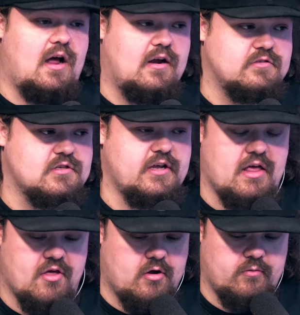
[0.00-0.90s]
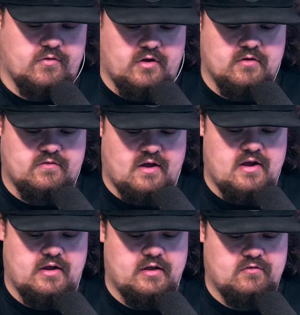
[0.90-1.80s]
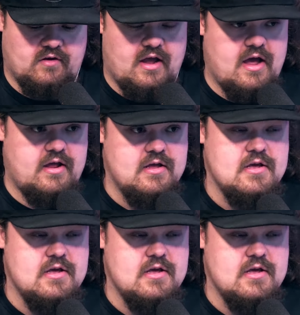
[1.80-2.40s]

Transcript: Honestly, I thought it was a good signing. He's a guy.